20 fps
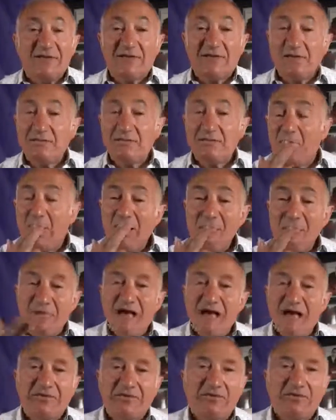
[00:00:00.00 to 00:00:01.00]
that my
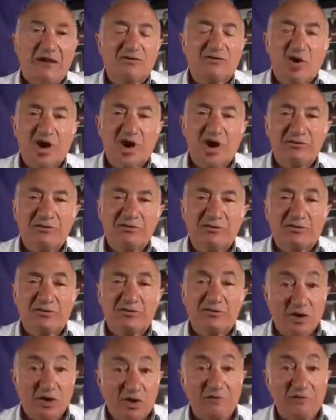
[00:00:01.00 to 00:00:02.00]
mouth at times has
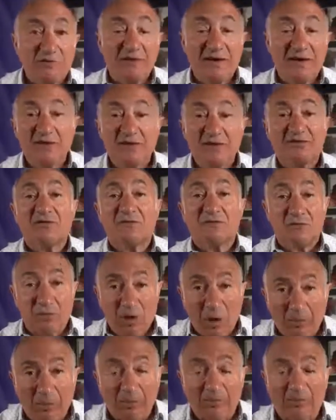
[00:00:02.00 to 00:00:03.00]
gotten me into some
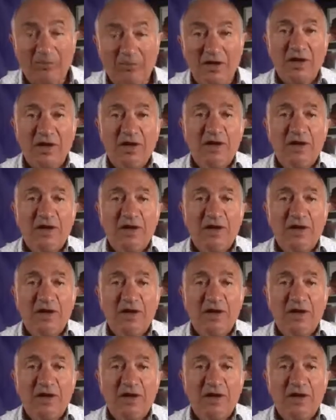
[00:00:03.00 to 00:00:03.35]
problems